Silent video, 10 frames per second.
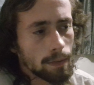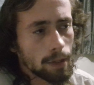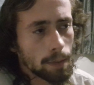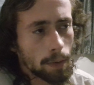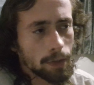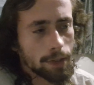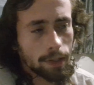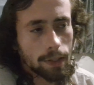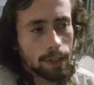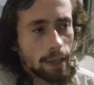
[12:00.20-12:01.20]
You're always
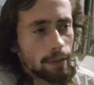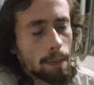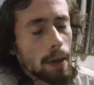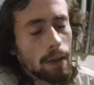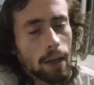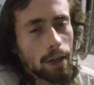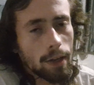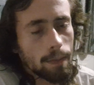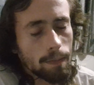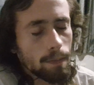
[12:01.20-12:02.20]
sick to death about
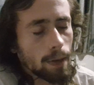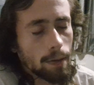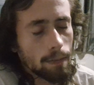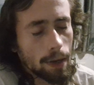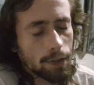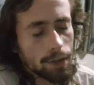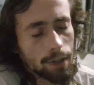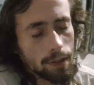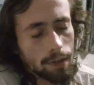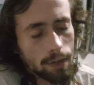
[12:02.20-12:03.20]
like me
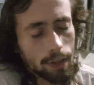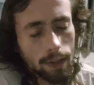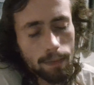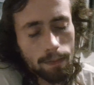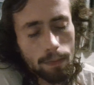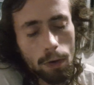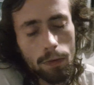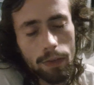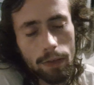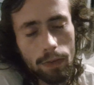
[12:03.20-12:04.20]
mentioning
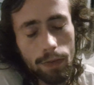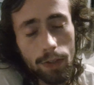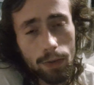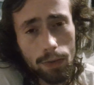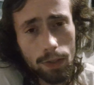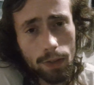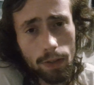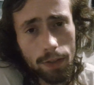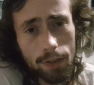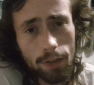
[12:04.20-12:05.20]
movie reviews and all
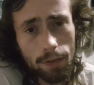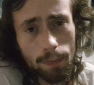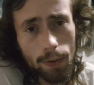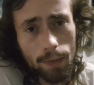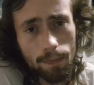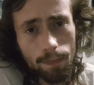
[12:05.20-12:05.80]
that stuff, but